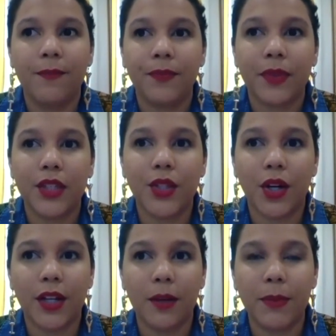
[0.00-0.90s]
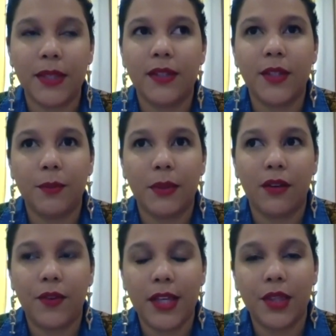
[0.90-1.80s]
starting a business, but I
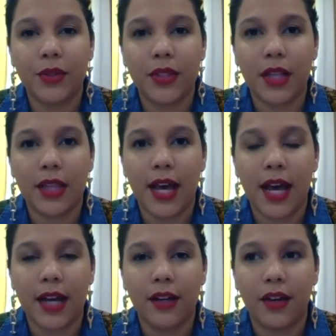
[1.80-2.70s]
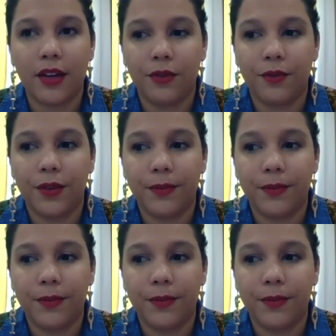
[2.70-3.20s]
feel like there's a lack of,